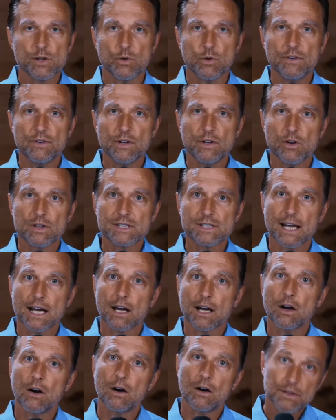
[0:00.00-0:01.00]
So even though
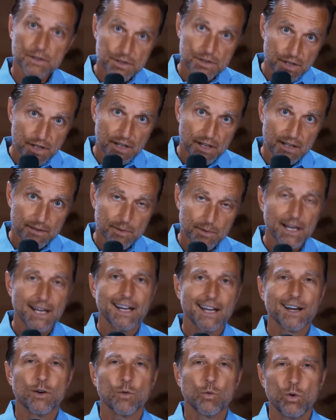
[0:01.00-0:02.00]
it's not called a sugar,
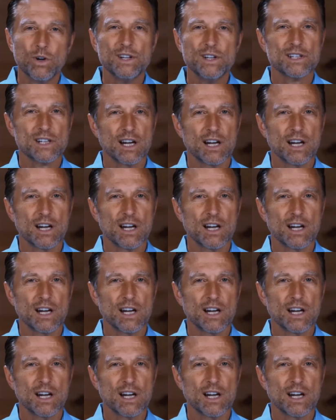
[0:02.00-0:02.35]
we're just